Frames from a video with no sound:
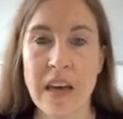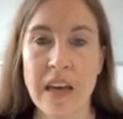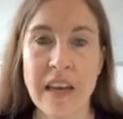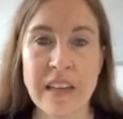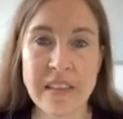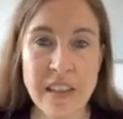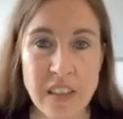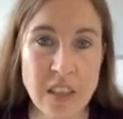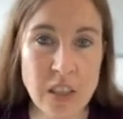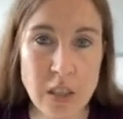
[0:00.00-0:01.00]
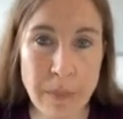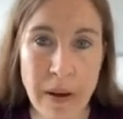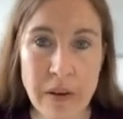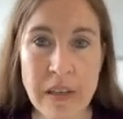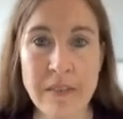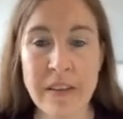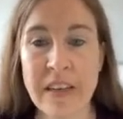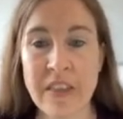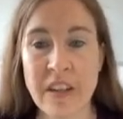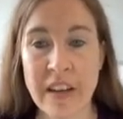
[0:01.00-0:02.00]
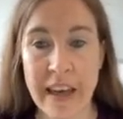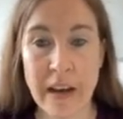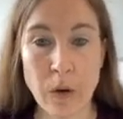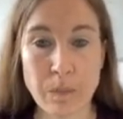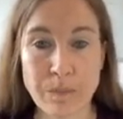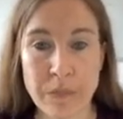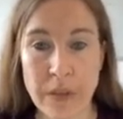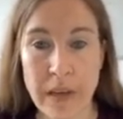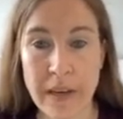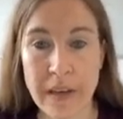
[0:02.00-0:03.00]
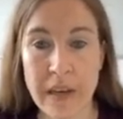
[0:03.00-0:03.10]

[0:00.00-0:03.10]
It's actually just about living in the now, okay?